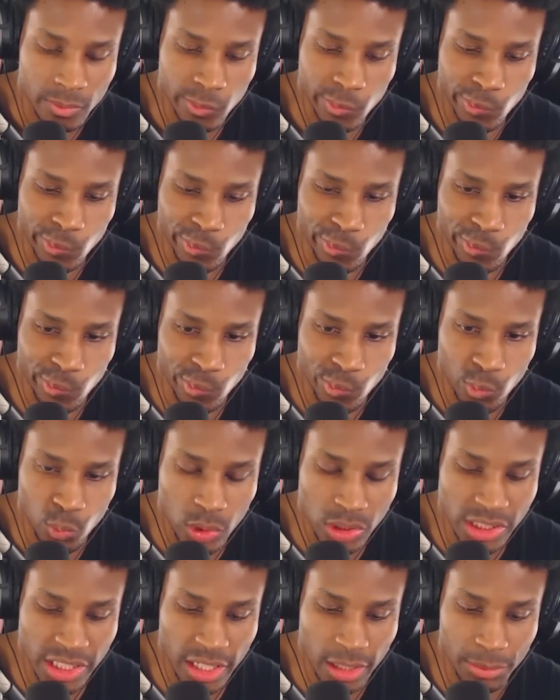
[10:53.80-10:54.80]
Hmm.
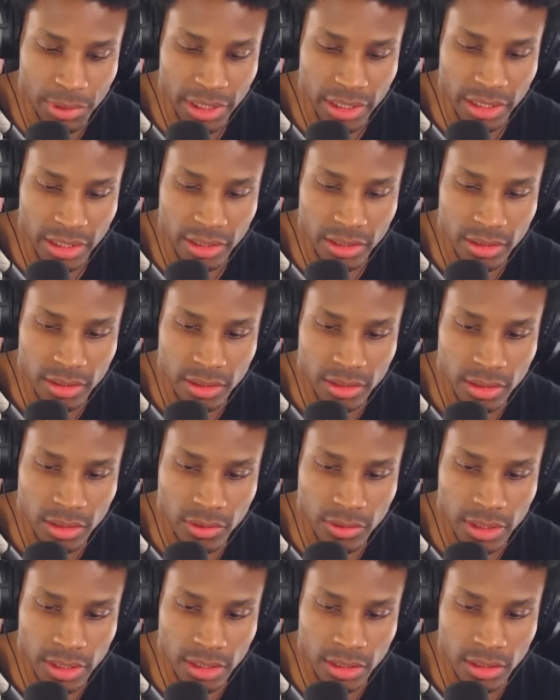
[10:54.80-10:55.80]
What's the game plan there?
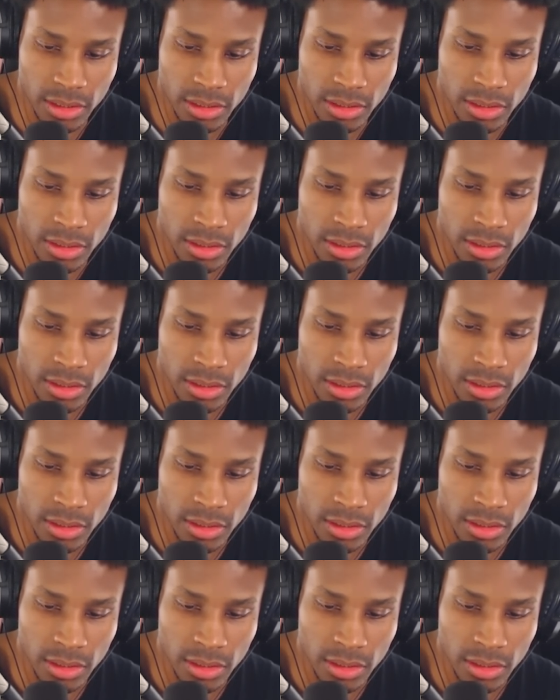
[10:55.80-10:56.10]
Go on.